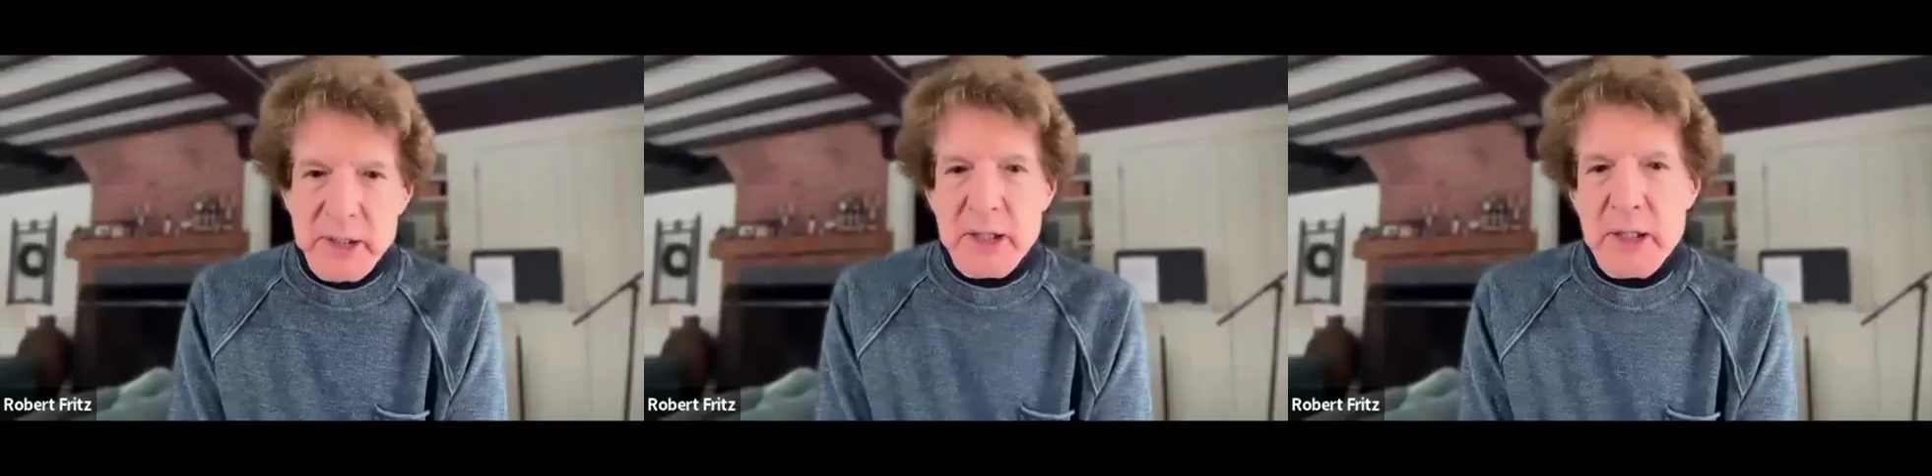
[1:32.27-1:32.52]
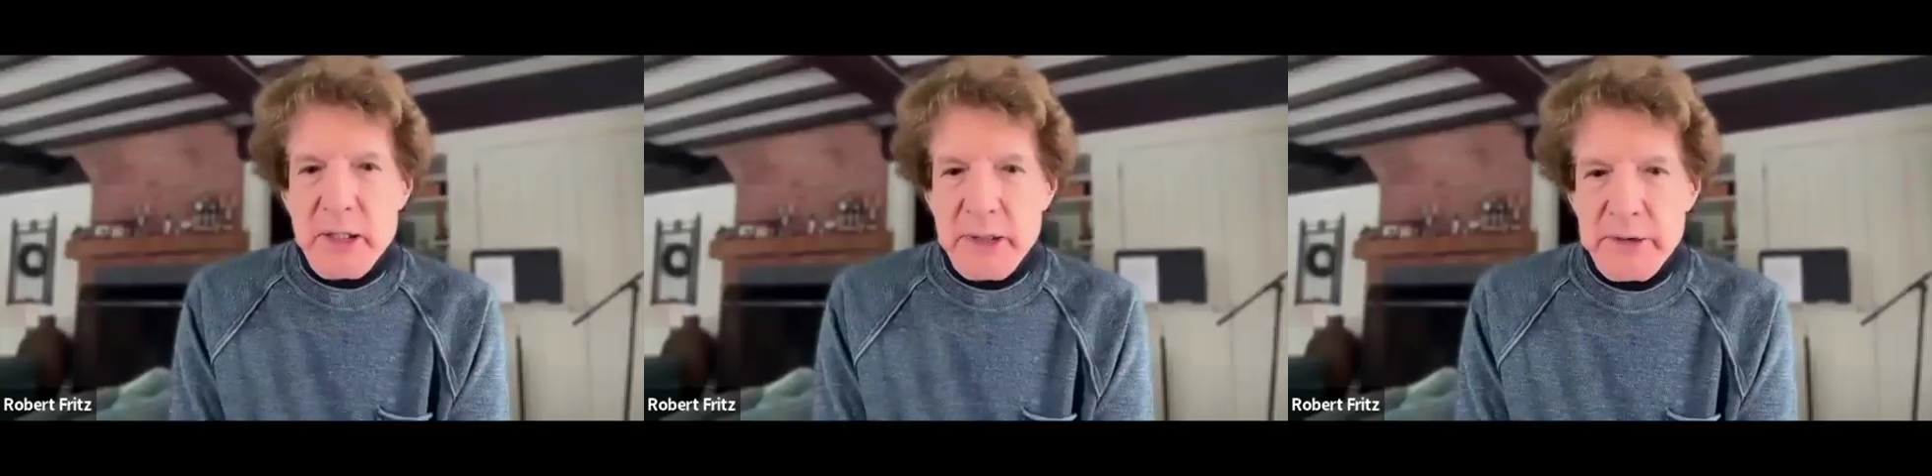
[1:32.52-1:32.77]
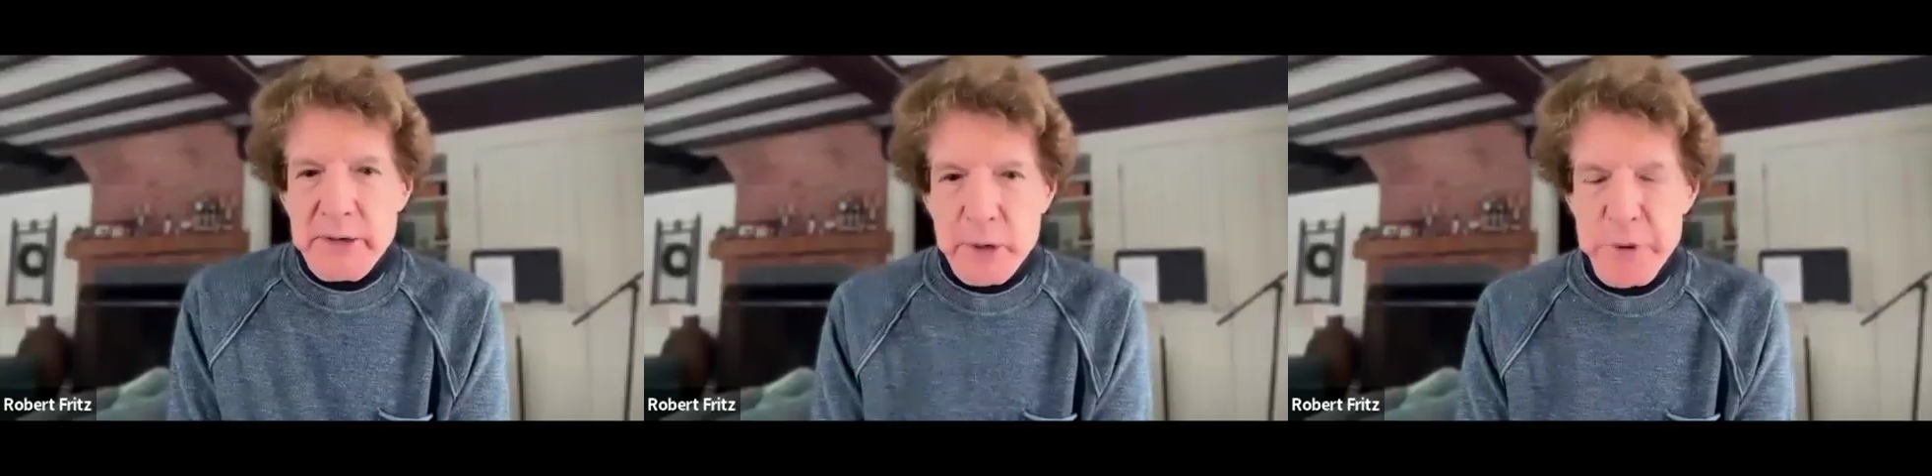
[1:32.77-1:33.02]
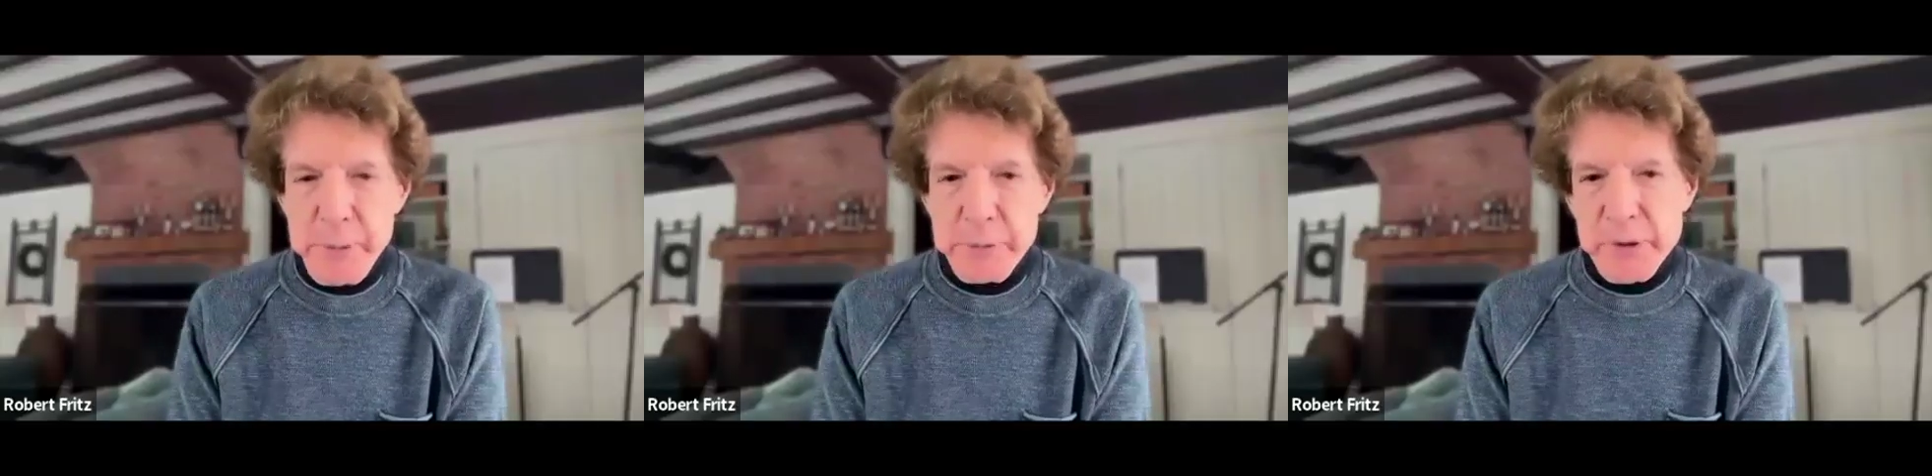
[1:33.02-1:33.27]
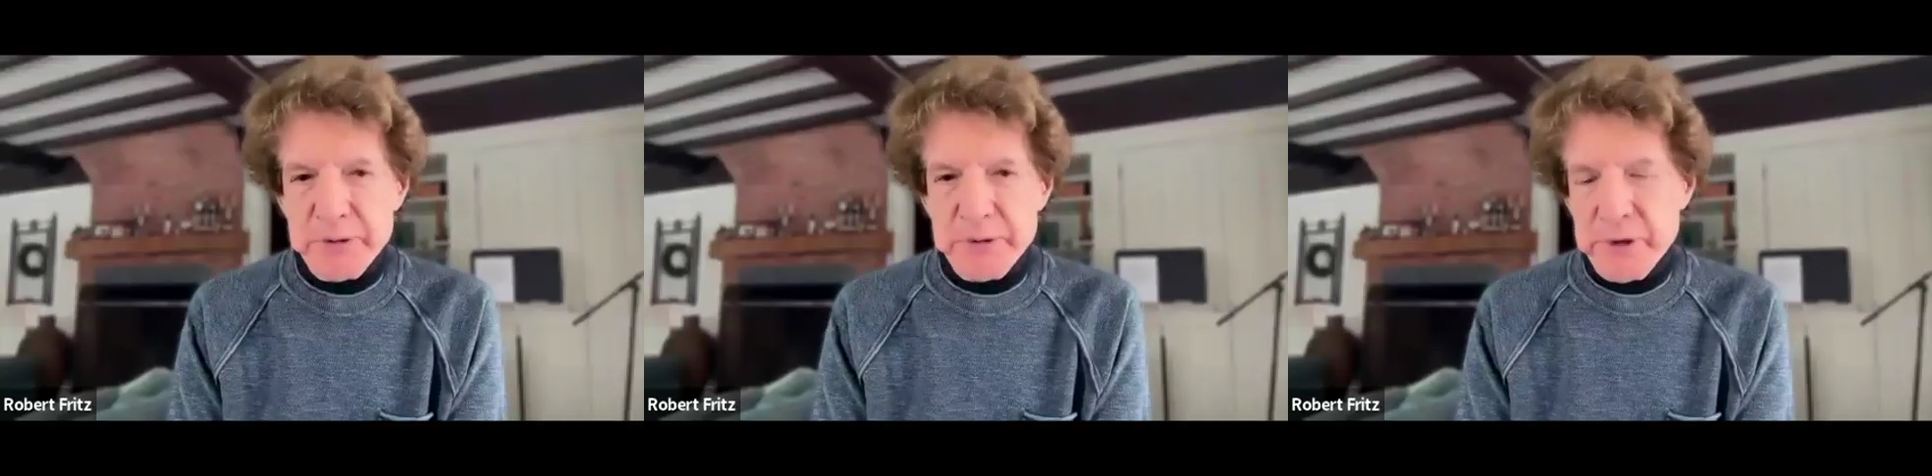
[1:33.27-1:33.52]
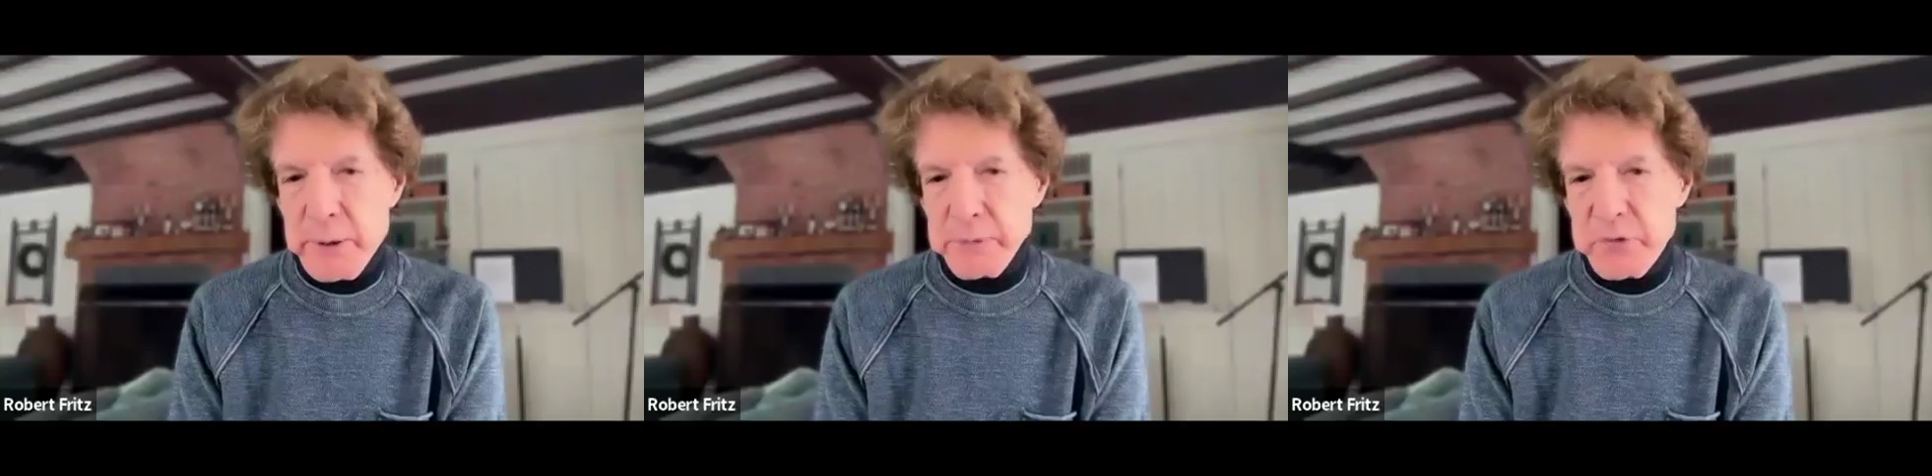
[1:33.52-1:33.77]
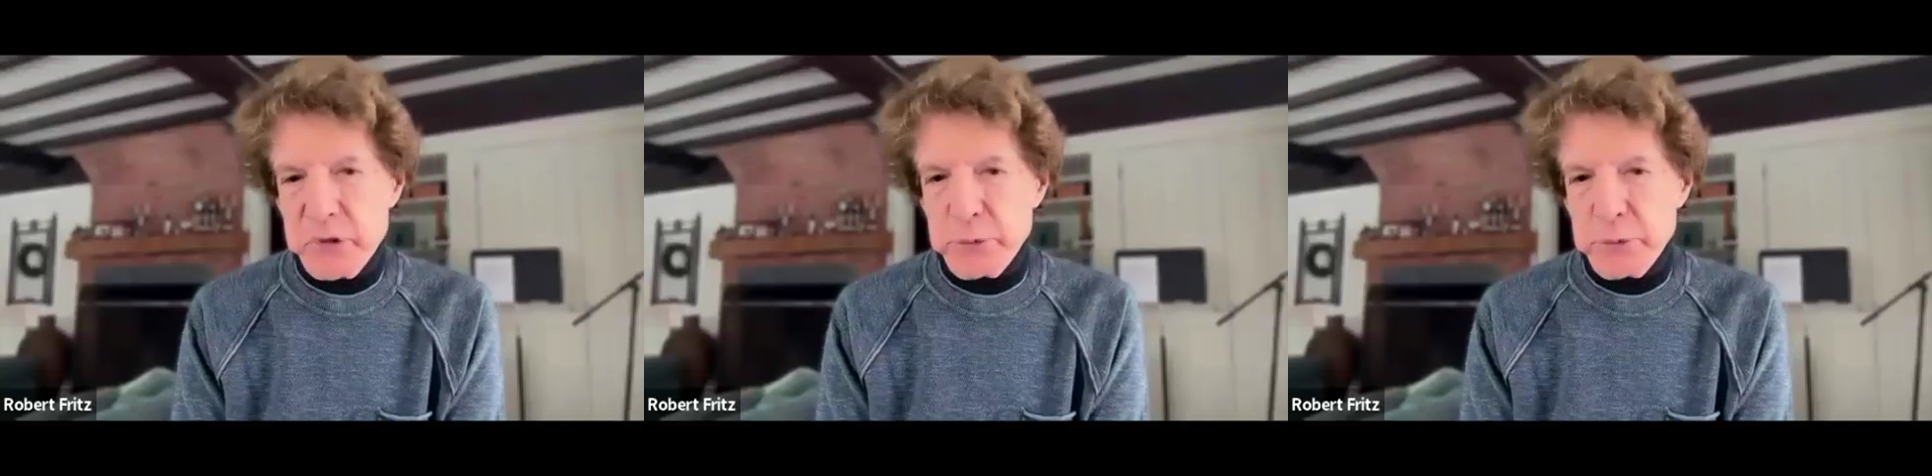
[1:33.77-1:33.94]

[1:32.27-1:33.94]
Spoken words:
There were people from